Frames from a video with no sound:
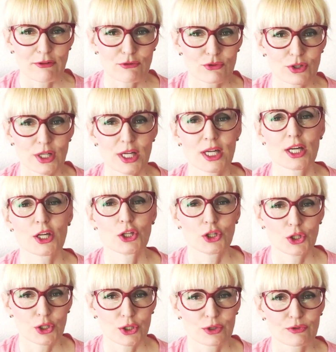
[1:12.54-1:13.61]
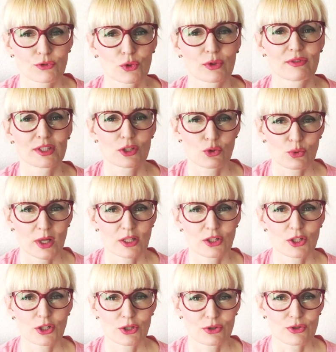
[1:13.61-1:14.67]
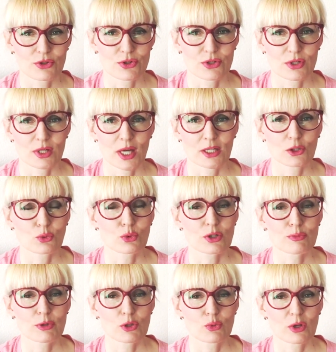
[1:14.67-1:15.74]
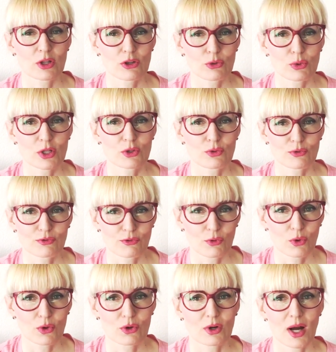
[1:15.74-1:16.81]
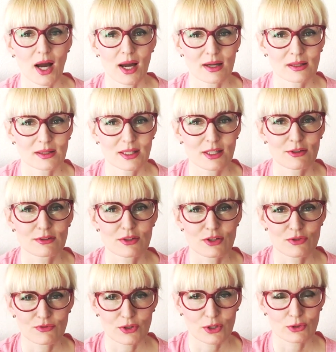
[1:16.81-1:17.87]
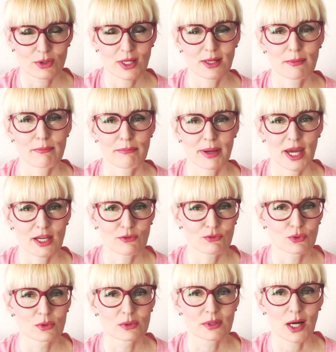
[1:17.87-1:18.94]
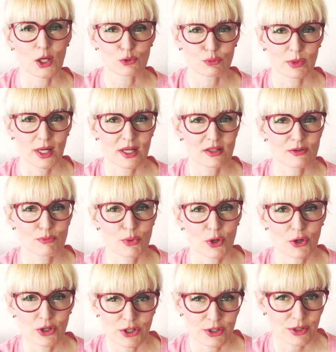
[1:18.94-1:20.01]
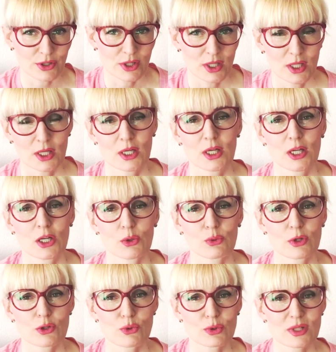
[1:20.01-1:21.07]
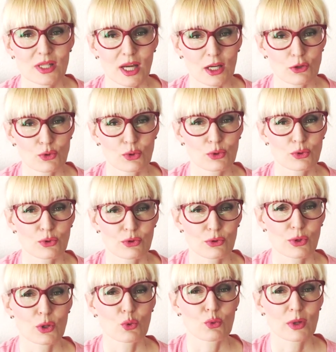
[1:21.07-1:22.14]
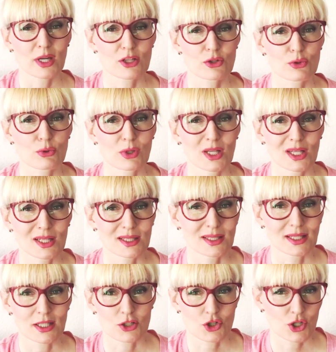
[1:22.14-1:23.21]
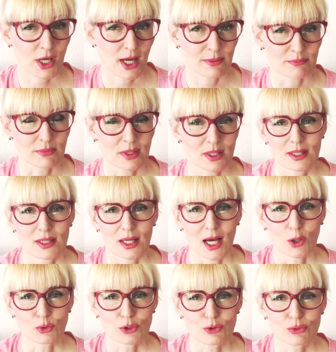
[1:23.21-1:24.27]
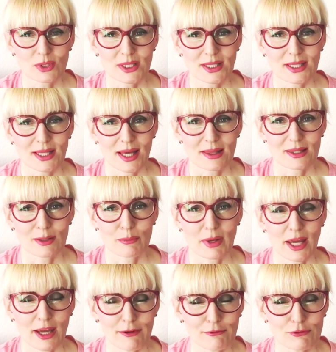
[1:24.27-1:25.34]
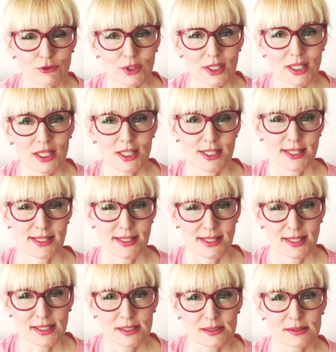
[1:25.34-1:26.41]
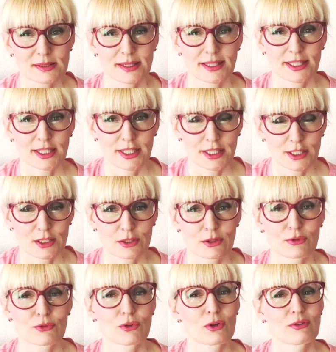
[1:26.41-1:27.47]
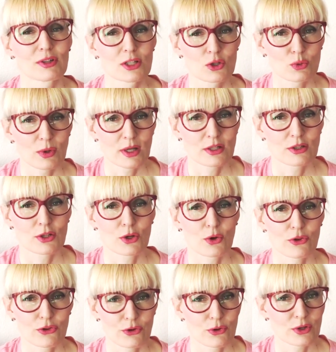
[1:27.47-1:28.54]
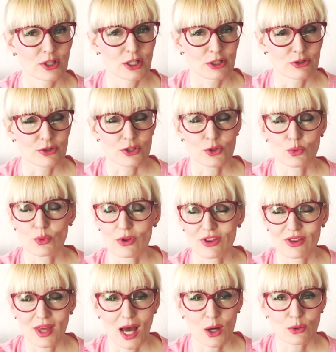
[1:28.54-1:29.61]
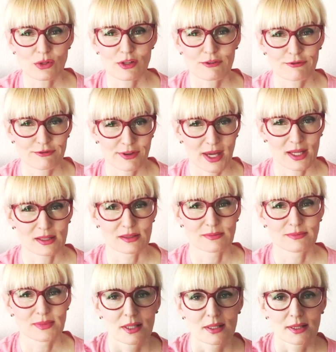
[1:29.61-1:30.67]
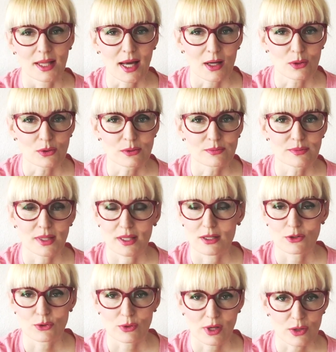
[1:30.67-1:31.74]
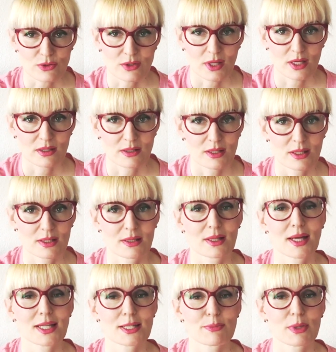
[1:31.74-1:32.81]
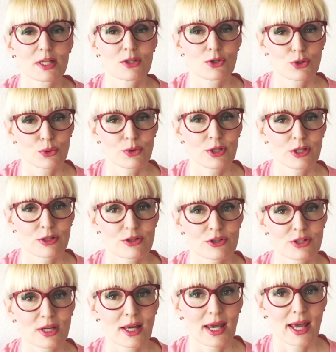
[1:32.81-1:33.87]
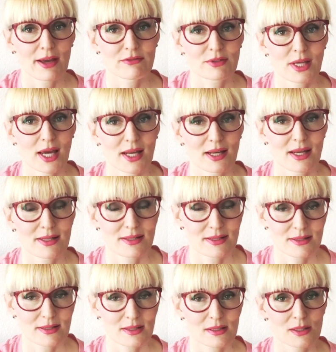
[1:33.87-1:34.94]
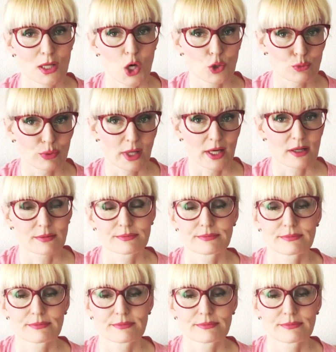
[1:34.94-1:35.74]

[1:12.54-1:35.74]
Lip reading: every year for over 20 years, and it was between 3 to 4 ugly, disfiguring, painful outbreaks per year, which would take 2 to 3 weeks to heal each time. I would really get them every single year for over 20 or 30 years without fail. Now, in 2019, it's been 2 years that I haven't had a single outbreak.